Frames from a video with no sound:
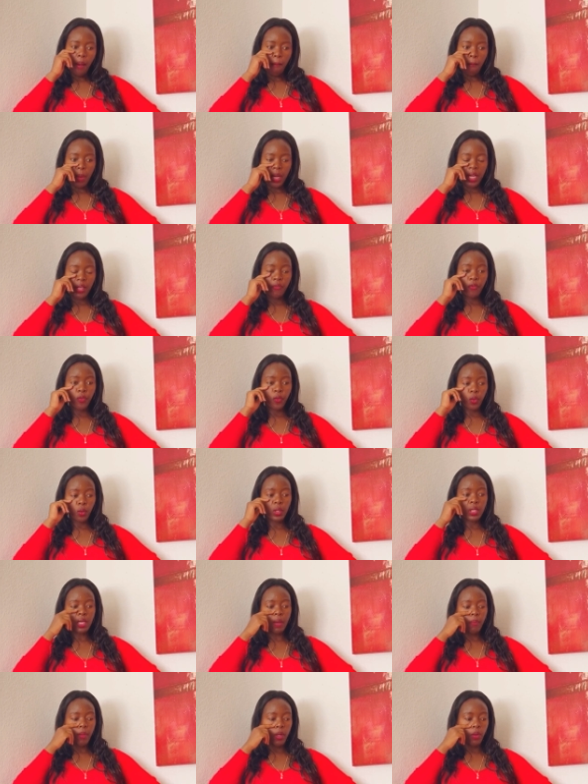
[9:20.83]
But if you're
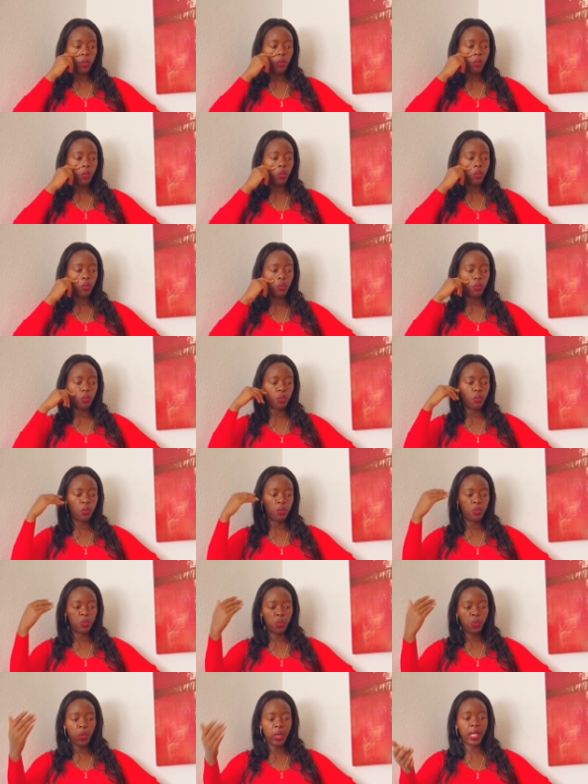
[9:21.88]
someone who
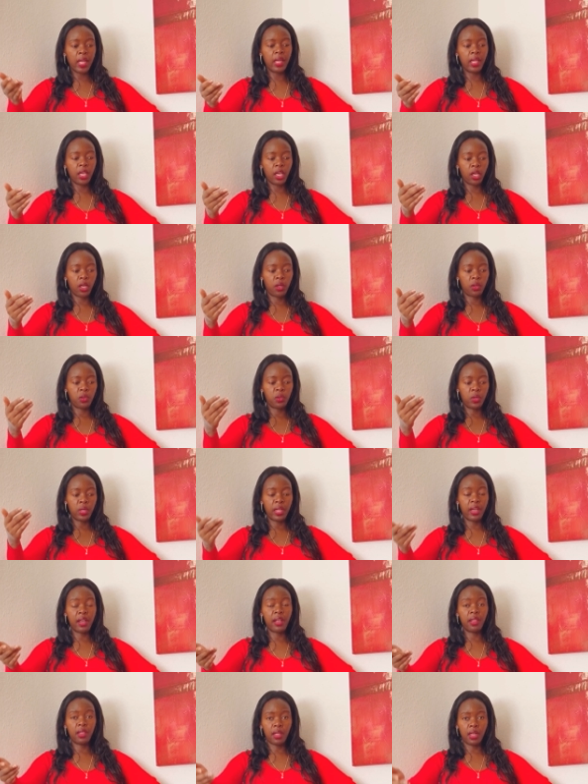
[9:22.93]
is willing to
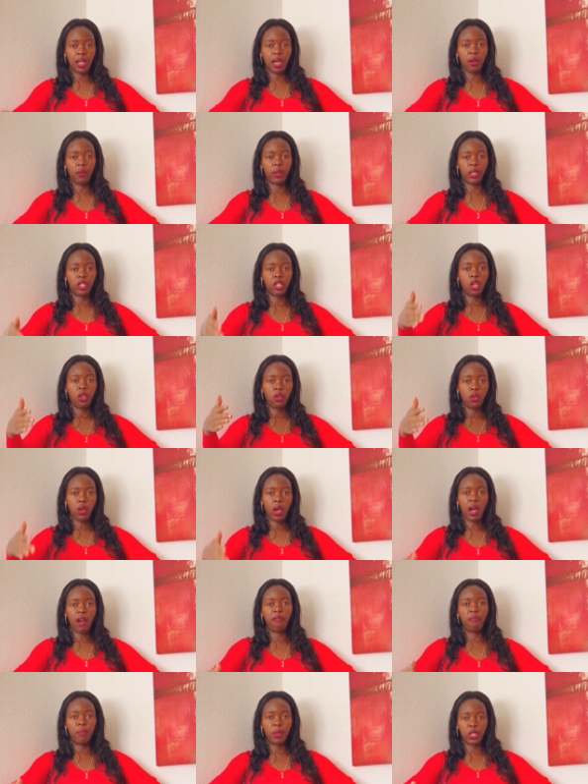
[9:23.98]
learn the language, you
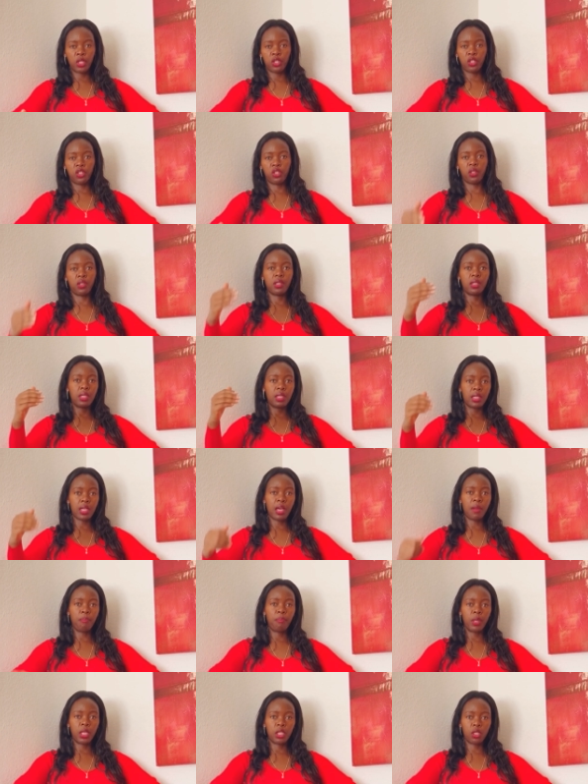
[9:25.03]
have better chances
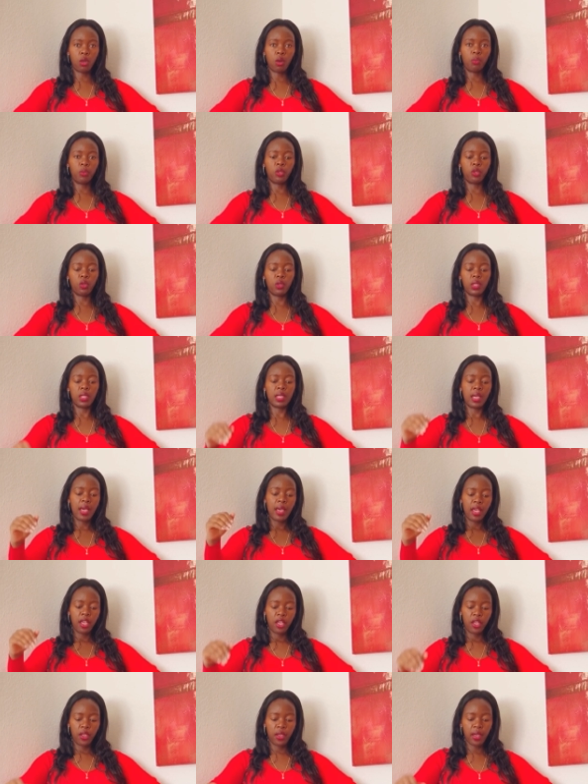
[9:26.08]
and better options
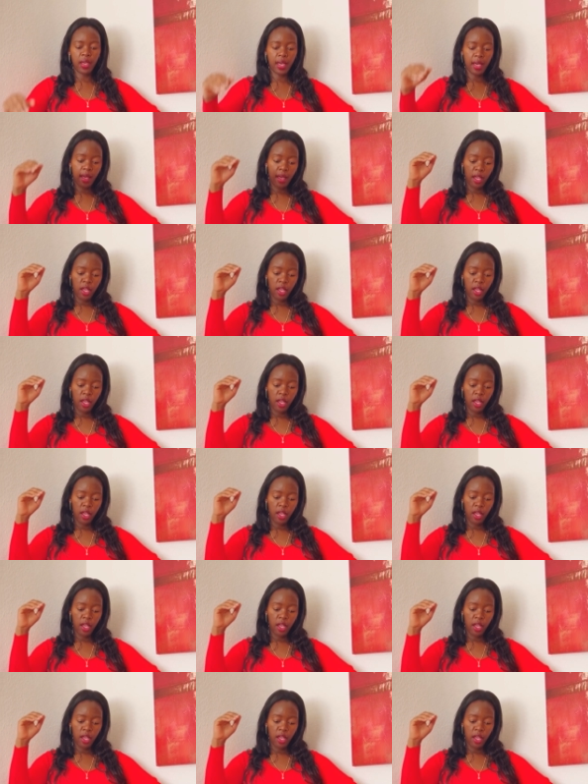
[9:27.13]
here